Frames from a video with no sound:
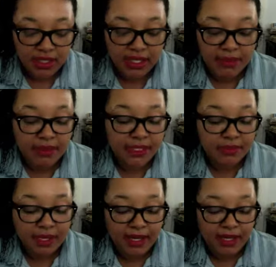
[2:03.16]
It makes
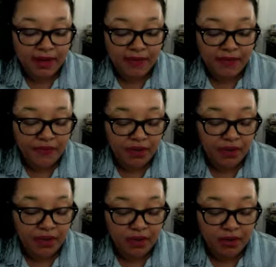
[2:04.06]
my hair
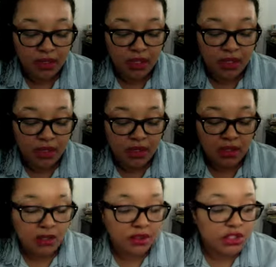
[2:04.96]
feel
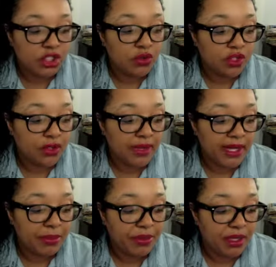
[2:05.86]
so good when
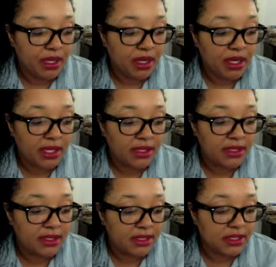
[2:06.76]
I put it on
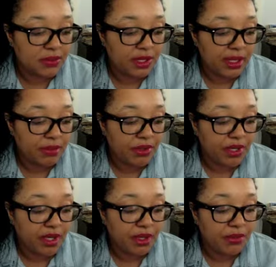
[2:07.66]
because this is what I put
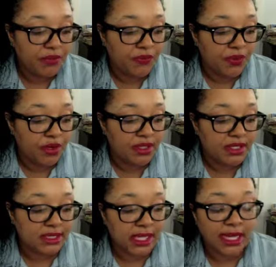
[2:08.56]
on before
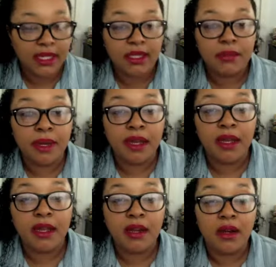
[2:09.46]
styling my
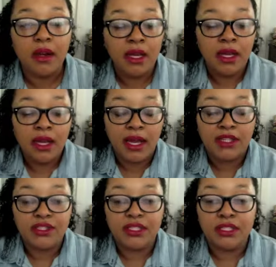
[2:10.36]
hair.
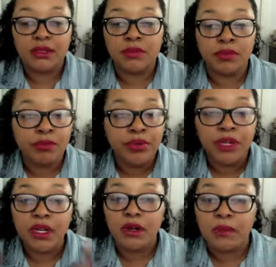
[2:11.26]
I just put
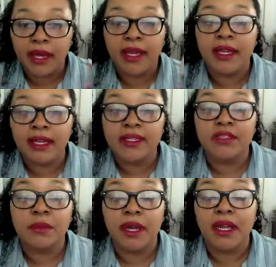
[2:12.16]
it on my ends
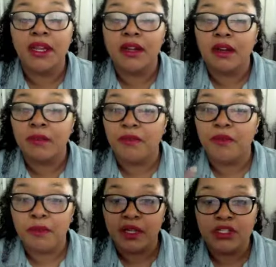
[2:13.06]
of my hair um,
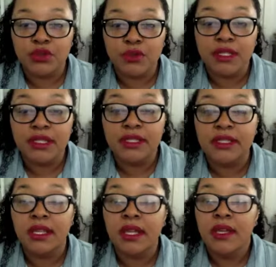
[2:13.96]
for my
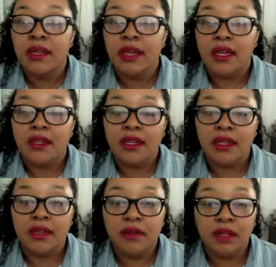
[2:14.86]
twist. And
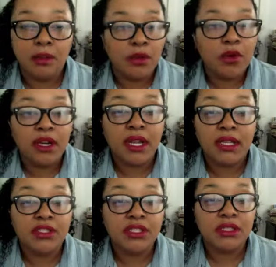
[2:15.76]
then in the morning
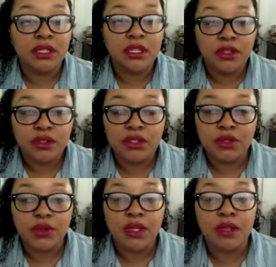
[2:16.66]
I just undo the
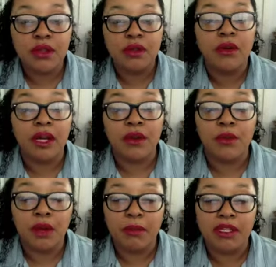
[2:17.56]
twist so I can
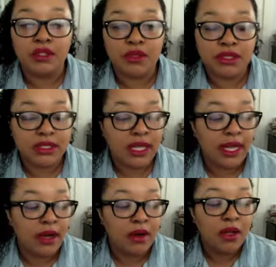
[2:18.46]
wear my twist
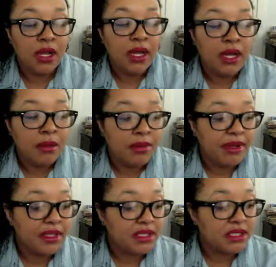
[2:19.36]
out.
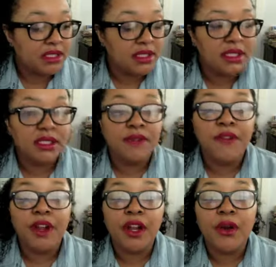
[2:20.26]
But it's, it's
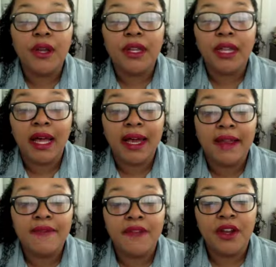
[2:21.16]
very
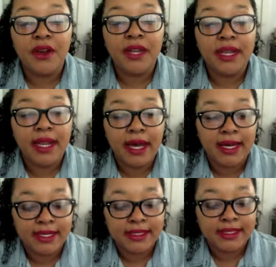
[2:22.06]
light, very
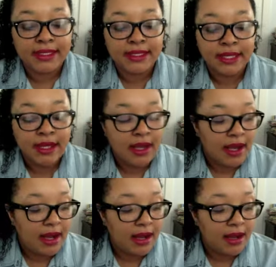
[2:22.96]
nice
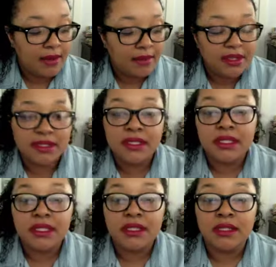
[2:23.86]
um,
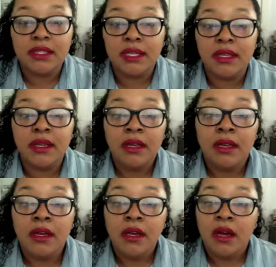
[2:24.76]
consistency.
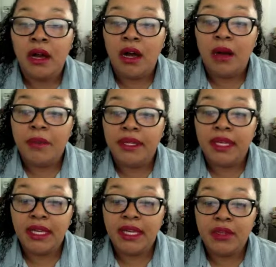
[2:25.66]
Um,
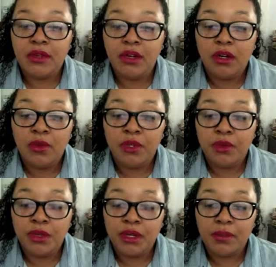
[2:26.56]
again, you know, when
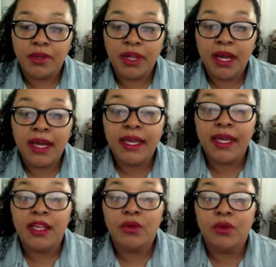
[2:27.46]
you want to apply
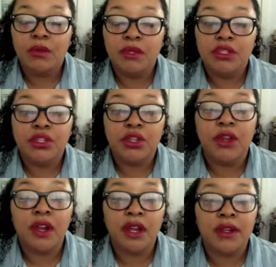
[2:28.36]
it, you want to make sure
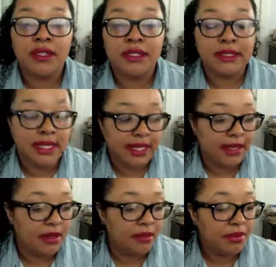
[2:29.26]
your hair is
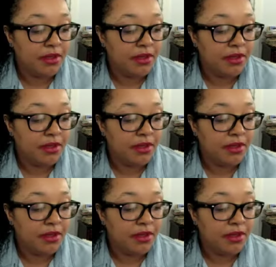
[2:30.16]
damp.